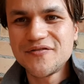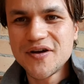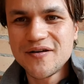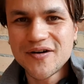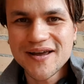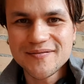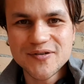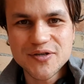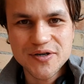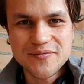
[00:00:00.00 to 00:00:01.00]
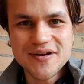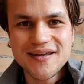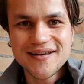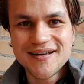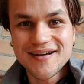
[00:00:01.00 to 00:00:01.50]
If you ever come to
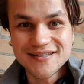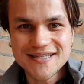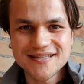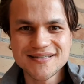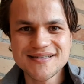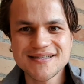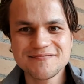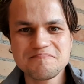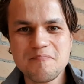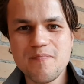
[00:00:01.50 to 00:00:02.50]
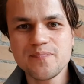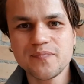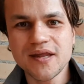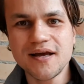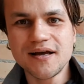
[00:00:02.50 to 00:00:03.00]
Germany, Constance,
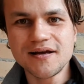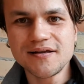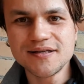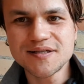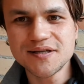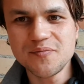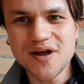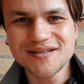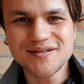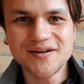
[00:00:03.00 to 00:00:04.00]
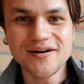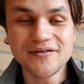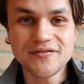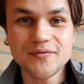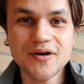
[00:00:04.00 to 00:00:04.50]
this is the place to go
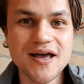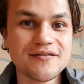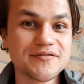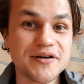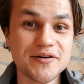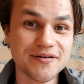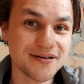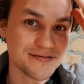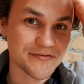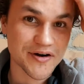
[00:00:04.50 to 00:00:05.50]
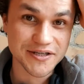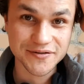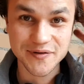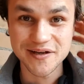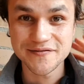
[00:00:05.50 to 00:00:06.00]
if you want to have good,
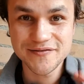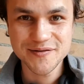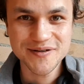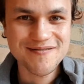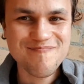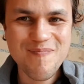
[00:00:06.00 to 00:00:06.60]
fresh, vegan food.